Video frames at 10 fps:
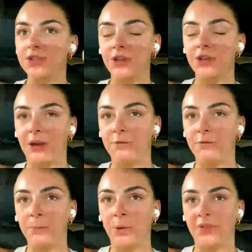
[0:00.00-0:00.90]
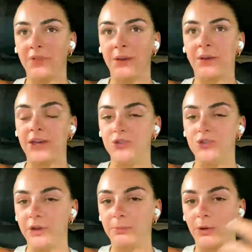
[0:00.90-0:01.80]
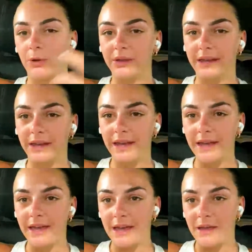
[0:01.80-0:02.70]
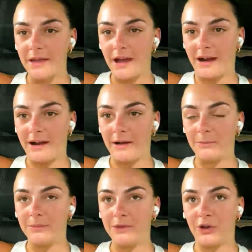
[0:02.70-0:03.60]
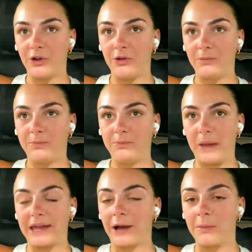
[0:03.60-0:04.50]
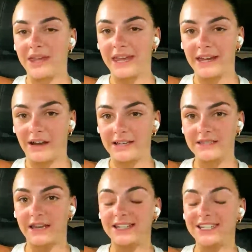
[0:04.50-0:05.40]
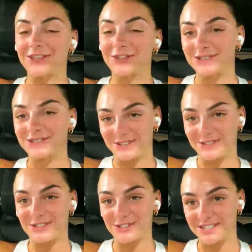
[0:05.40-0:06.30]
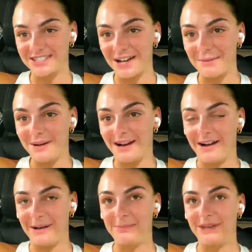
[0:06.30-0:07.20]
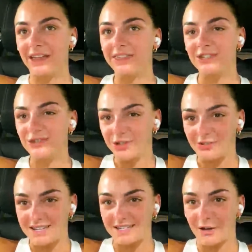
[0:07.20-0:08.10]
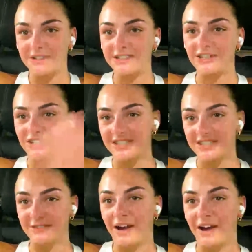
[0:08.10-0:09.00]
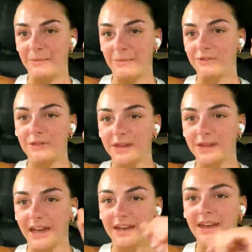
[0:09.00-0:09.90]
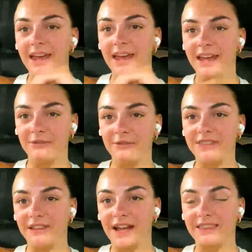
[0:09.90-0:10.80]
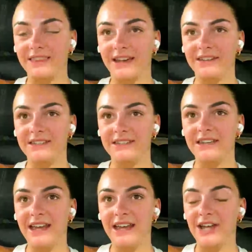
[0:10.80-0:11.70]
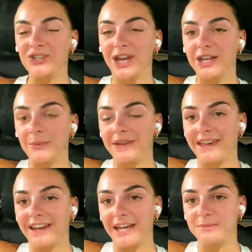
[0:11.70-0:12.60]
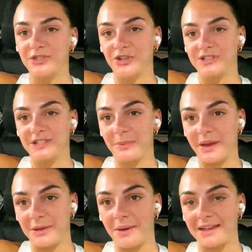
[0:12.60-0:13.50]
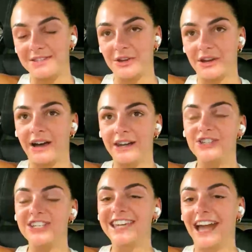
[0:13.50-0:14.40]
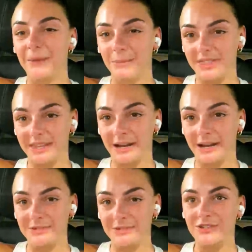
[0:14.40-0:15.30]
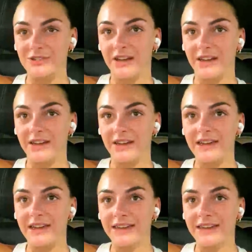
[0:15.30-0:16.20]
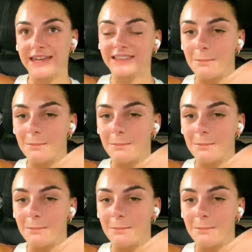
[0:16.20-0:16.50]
solely on my football. And then when I knew I'd probably, be coming in, I started to get lots and lots of shots up, but nothing too crazy, obviously, just to find my rhythm again and everything like that. And at training, we get heaps of shots up anyway. So it kind of just came with it. I'm still trying to get